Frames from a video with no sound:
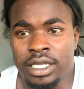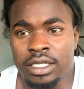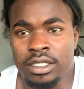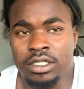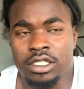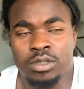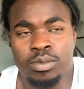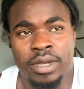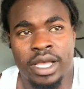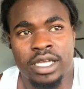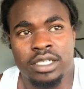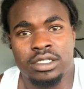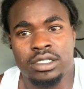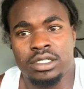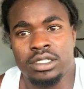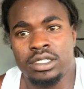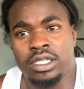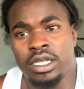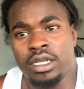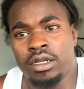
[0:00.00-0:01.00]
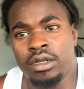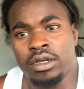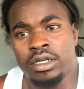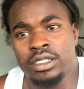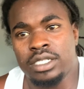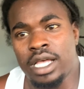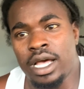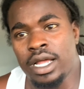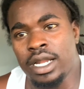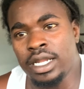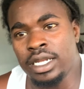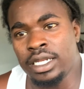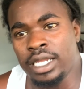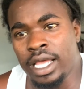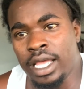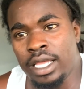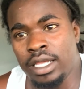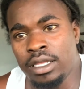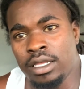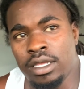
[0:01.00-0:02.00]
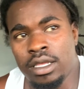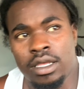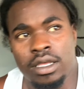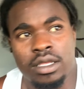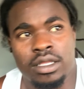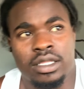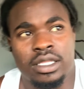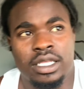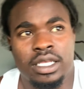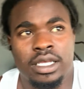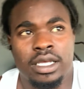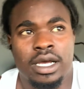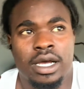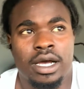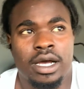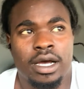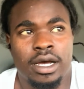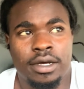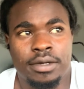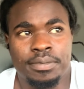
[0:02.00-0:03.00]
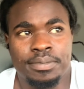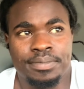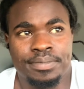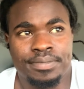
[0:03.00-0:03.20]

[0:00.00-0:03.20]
inspection sticker is out of date. The